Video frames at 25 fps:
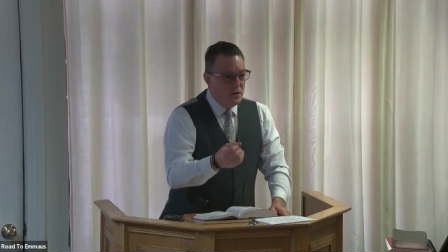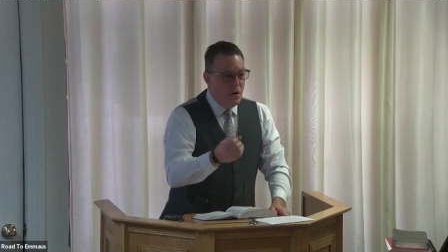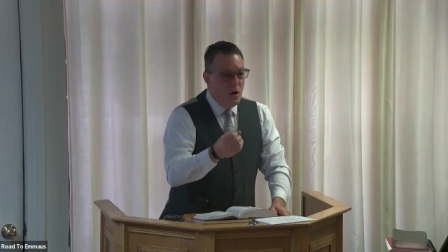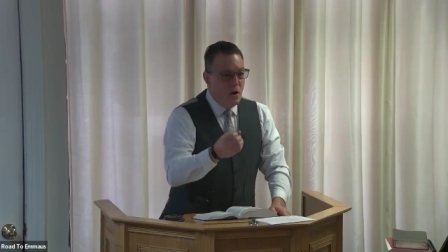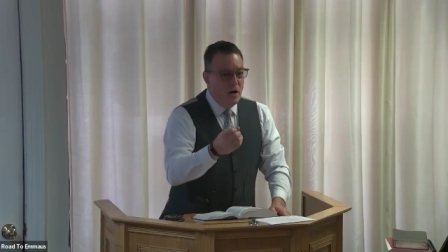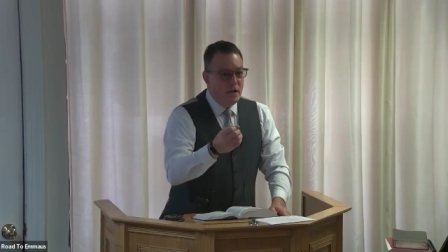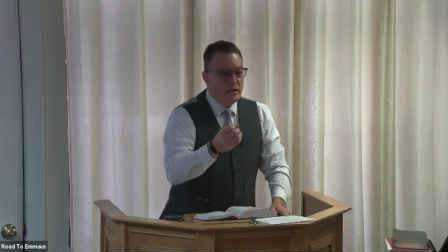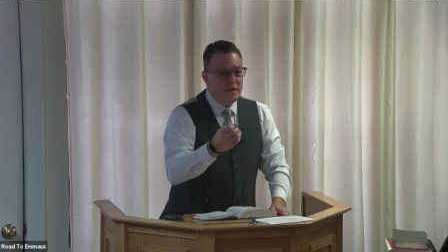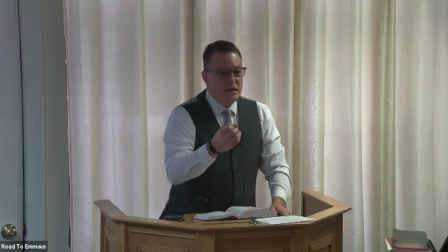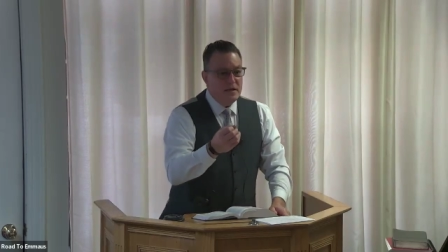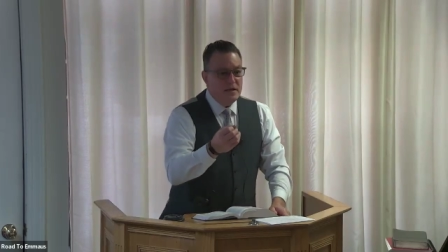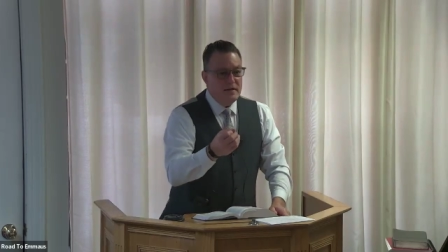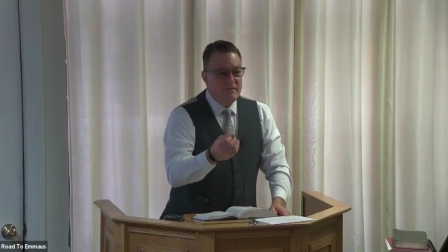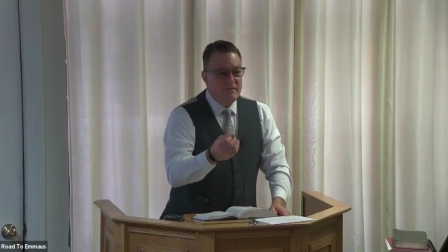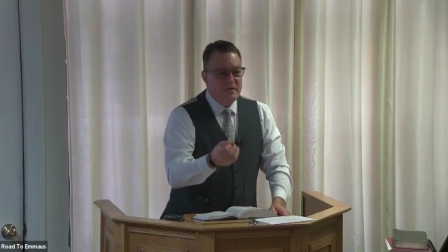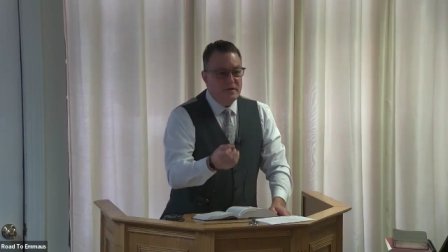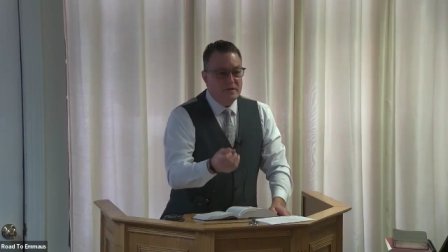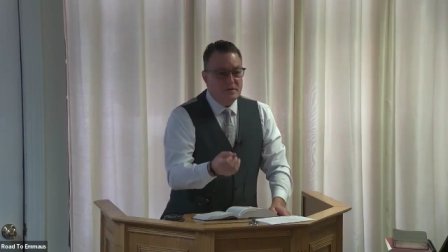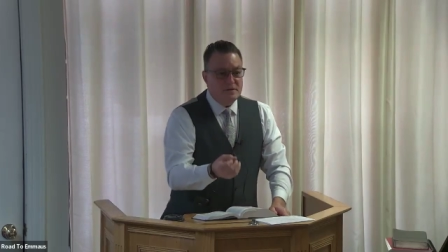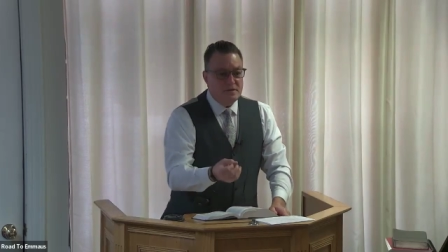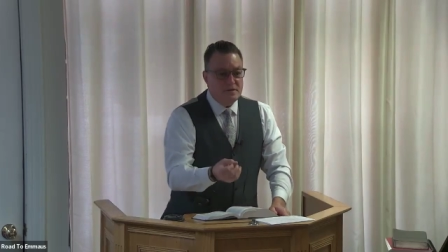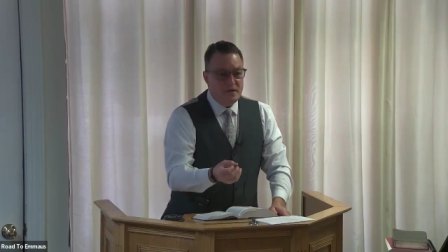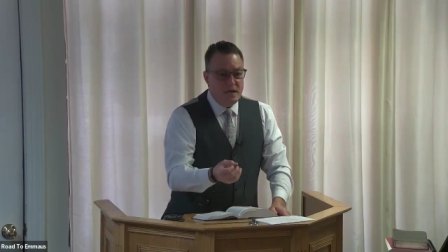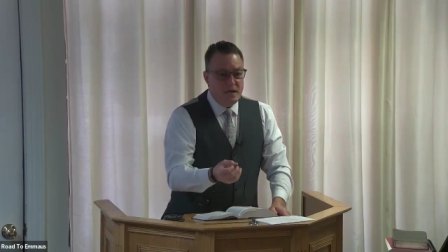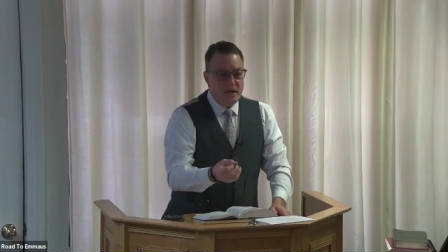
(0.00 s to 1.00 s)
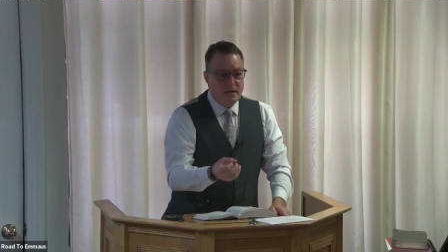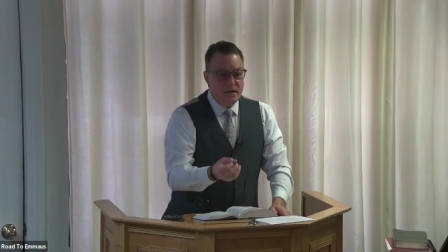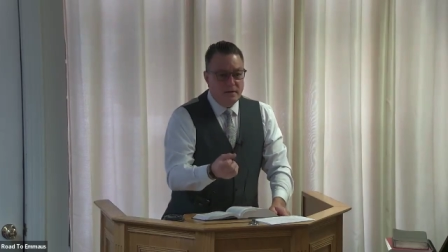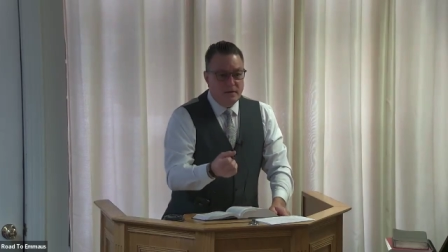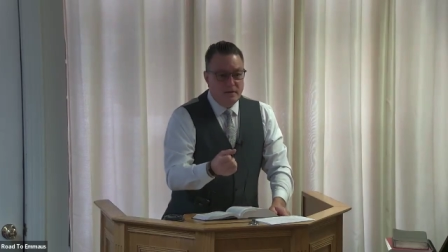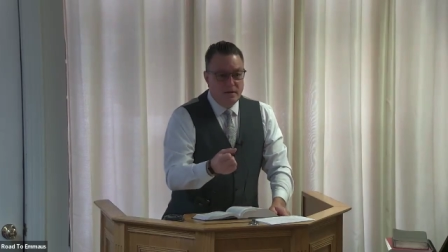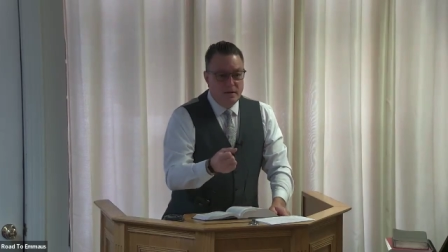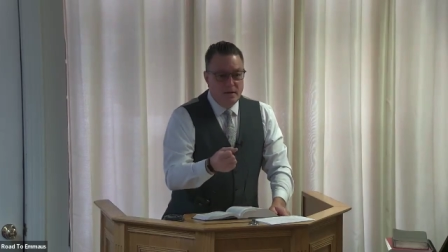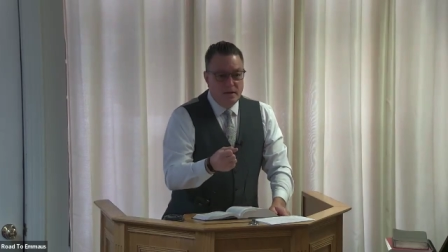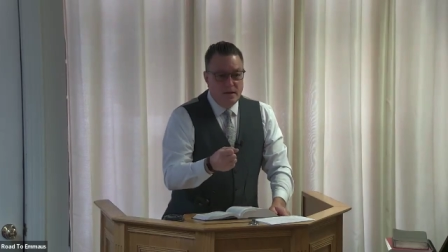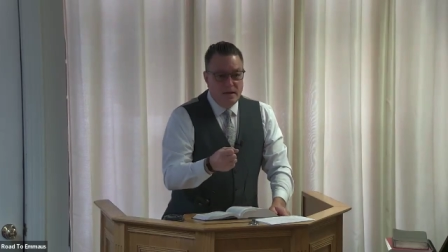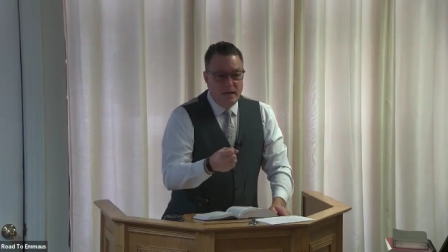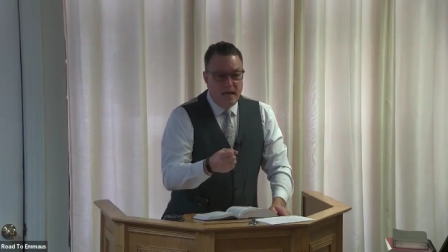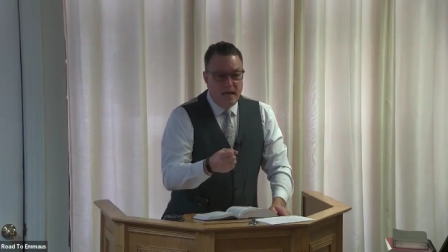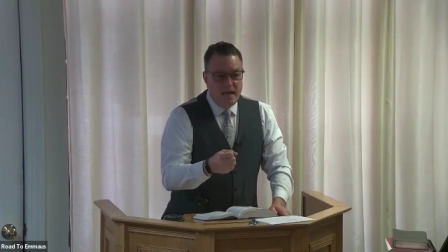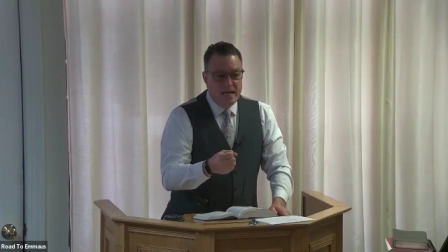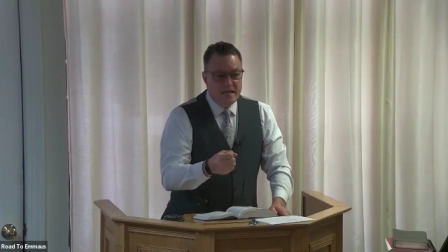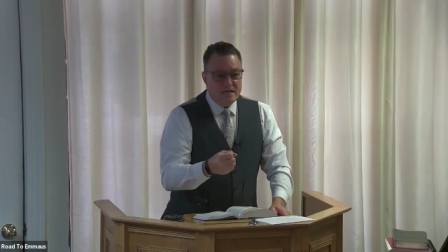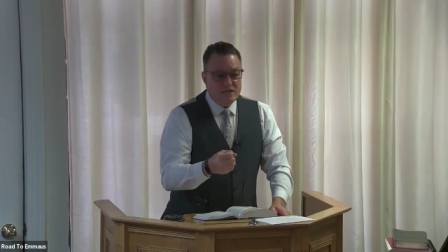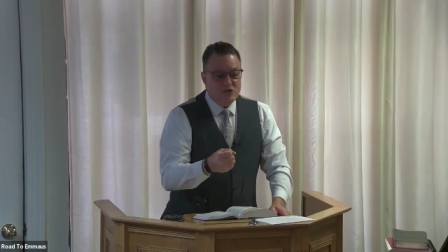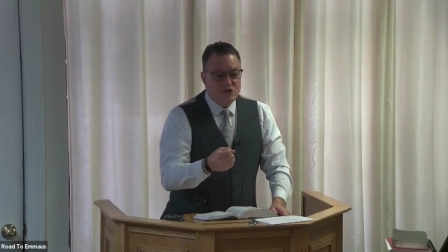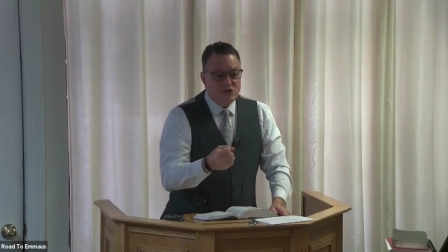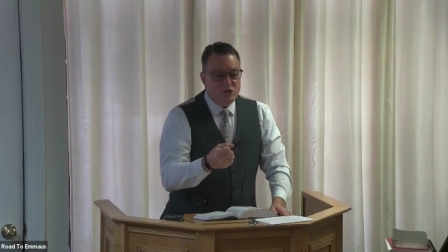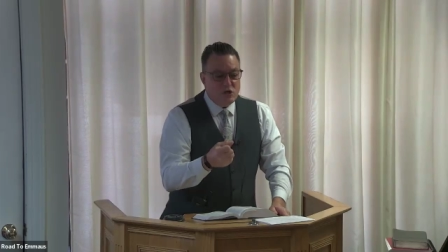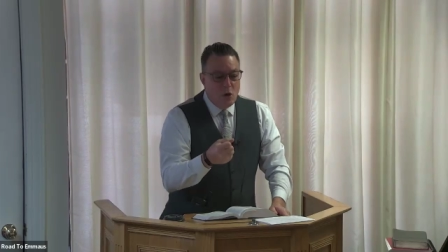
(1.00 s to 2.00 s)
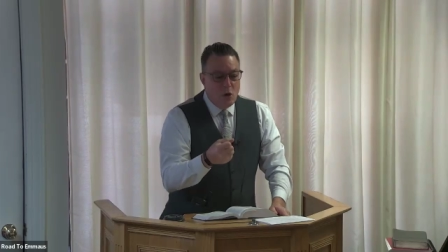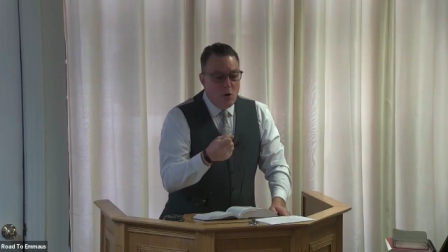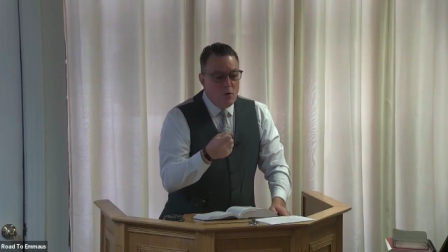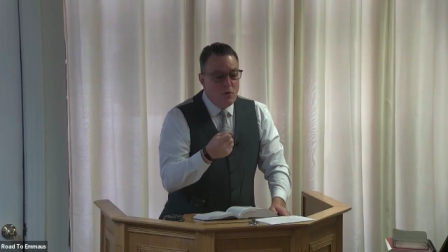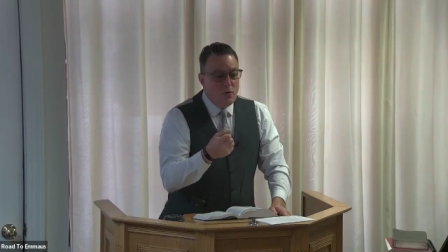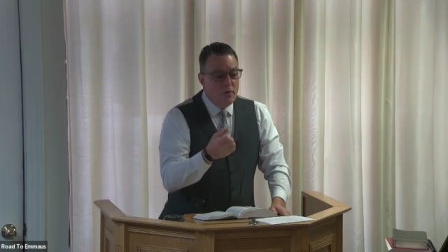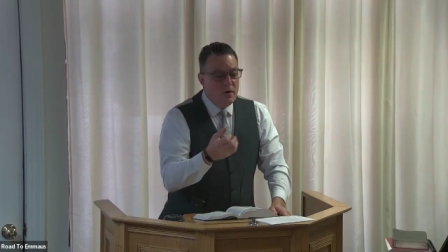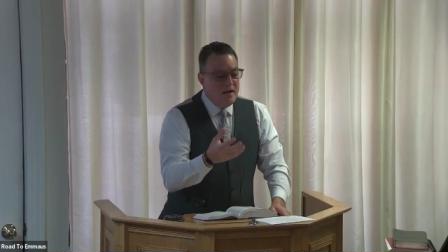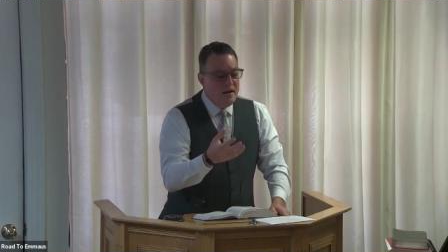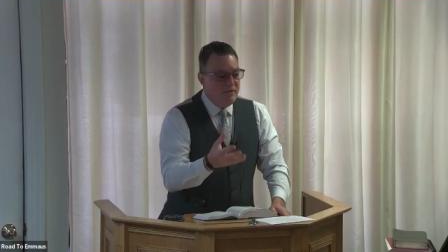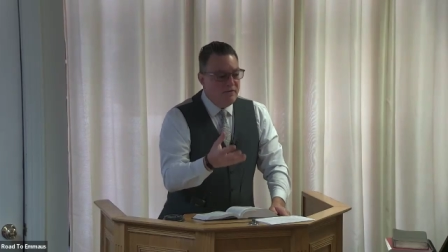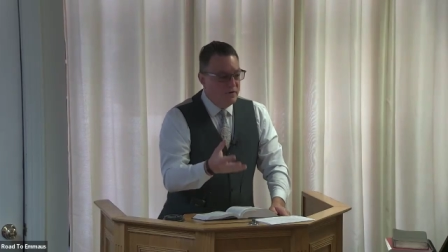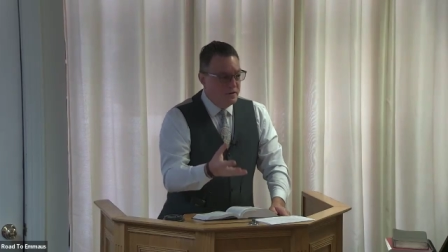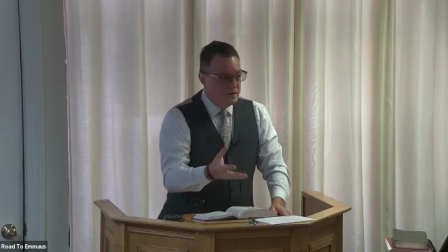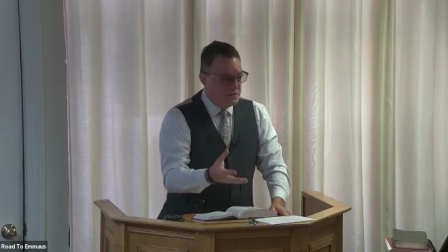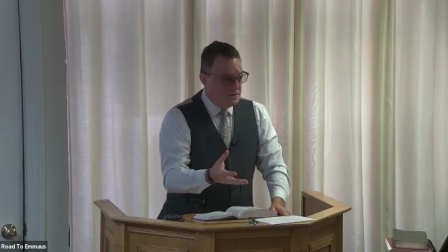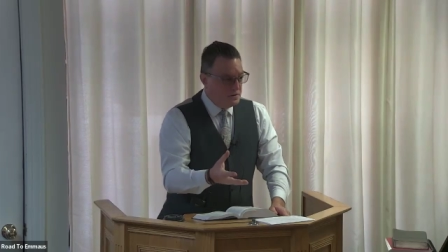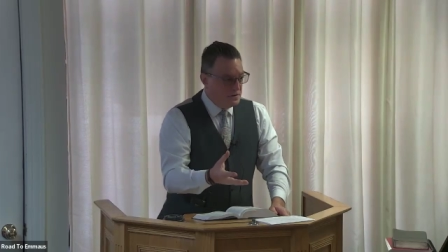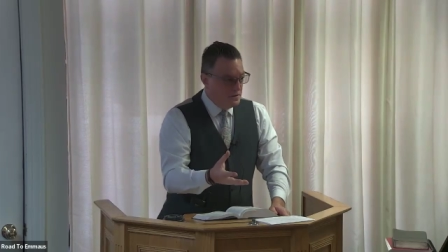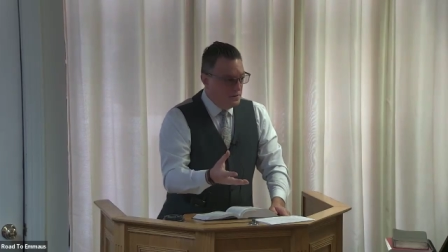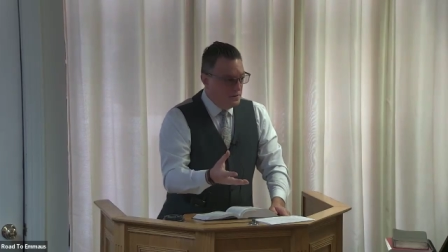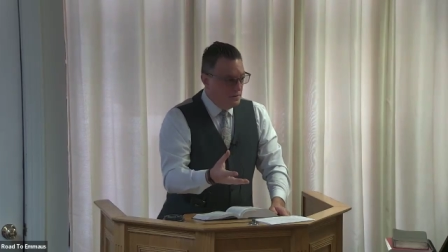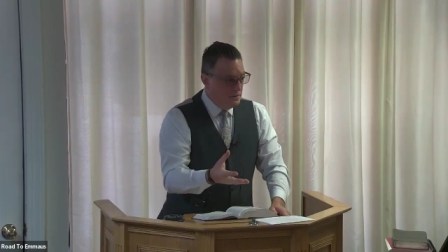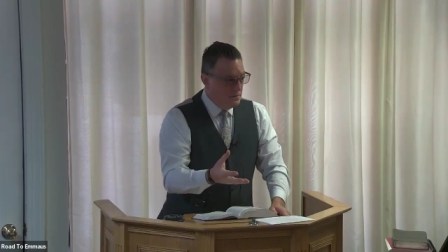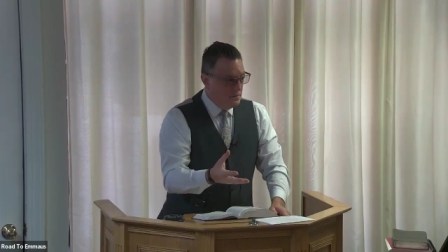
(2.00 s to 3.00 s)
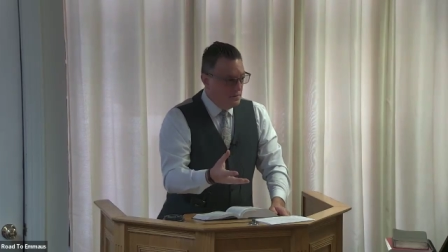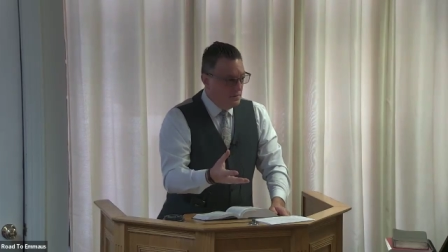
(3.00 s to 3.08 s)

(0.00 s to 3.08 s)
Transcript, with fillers: the haunting of the sin is so grievous